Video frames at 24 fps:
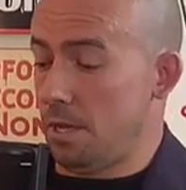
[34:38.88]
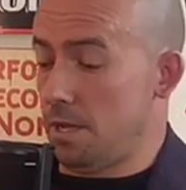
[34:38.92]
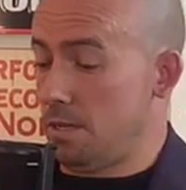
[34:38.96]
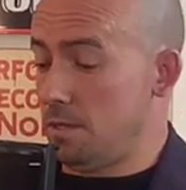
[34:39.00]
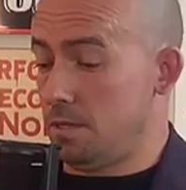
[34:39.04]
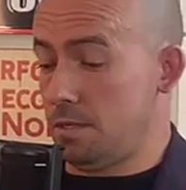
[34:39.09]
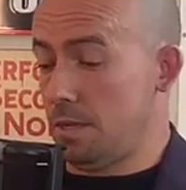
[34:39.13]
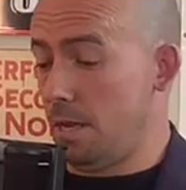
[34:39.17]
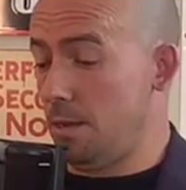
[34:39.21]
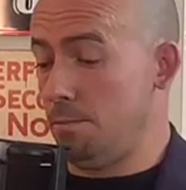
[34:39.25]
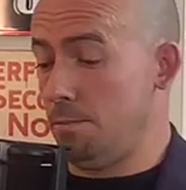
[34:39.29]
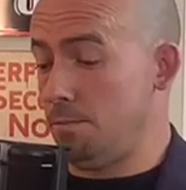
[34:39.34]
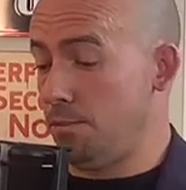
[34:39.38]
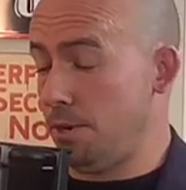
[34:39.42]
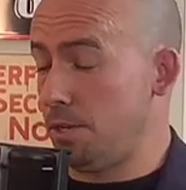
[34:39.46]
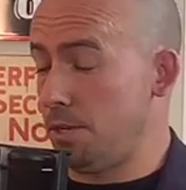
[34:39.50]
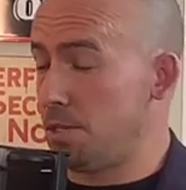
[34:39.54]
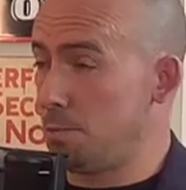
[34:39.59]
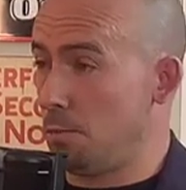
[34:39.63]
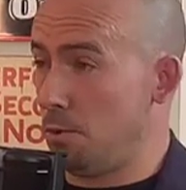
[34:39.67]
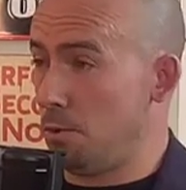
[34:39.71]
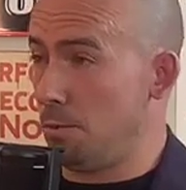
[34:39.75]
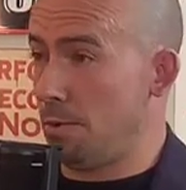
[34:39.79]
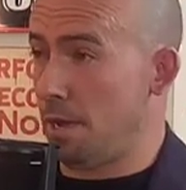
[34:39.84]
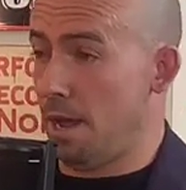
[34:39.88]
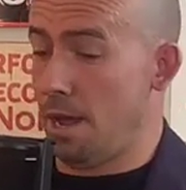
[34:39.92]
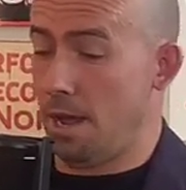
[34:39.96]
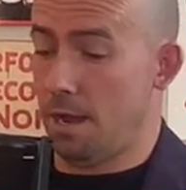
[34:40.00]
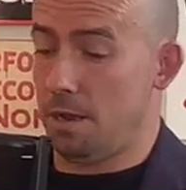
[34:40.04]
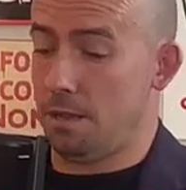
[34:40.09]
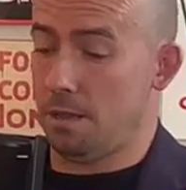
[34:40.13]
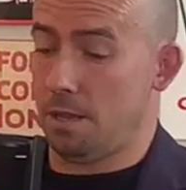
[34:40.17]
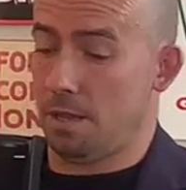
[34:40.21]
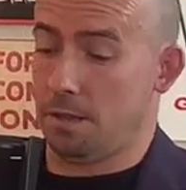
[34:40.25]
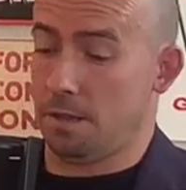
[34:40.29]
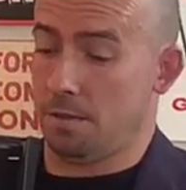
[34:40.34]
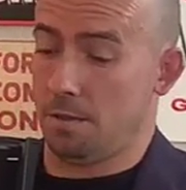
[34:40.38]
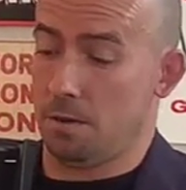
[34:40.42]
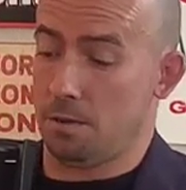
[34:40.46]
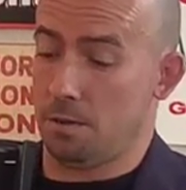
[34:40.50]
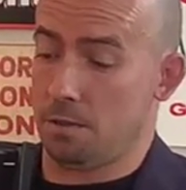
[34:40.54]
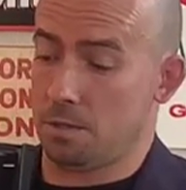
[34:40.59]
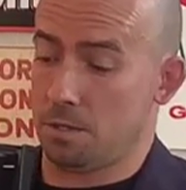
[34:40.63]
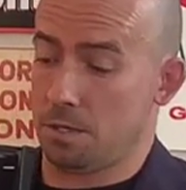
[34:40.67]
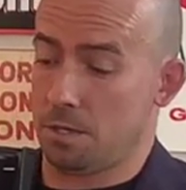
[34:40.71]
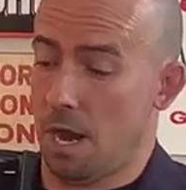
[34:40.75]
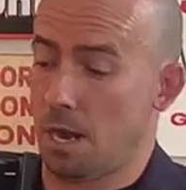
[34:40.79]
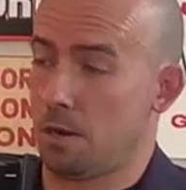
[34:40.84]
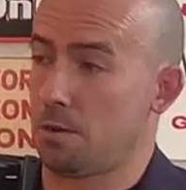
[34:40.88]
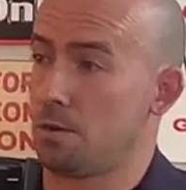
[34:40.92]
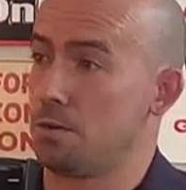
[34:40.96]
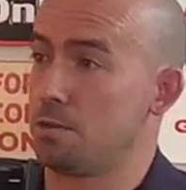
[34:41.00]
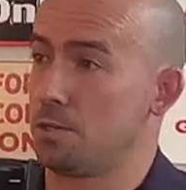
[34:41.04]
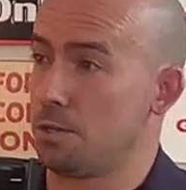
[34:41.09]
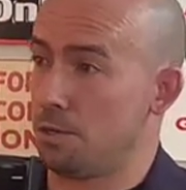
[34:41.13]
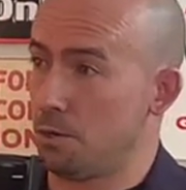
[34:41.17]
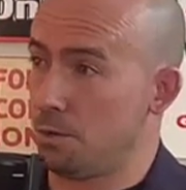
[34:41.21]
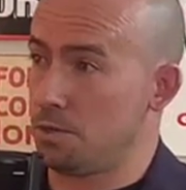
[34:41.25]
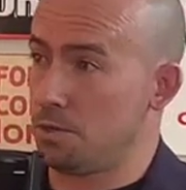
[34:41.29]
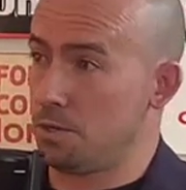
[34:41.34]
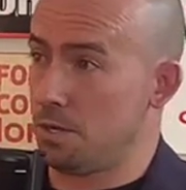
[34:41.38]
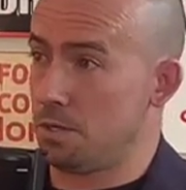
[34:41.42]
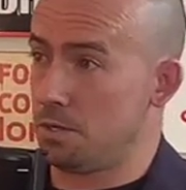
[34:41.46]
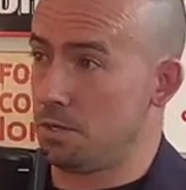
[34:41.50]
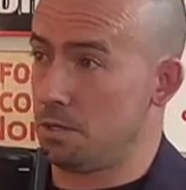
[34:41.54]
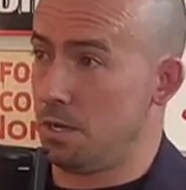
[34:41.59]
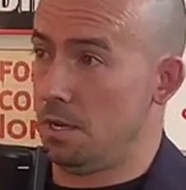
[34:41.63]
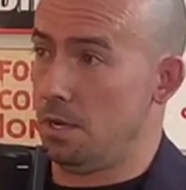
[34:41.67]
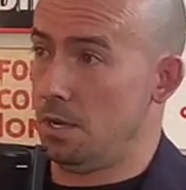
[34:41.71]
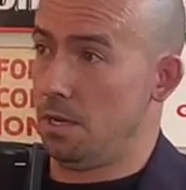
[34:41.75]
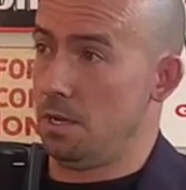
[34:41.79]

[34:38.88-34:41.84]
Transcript: Same principle behind, like, there's doctors and nurses.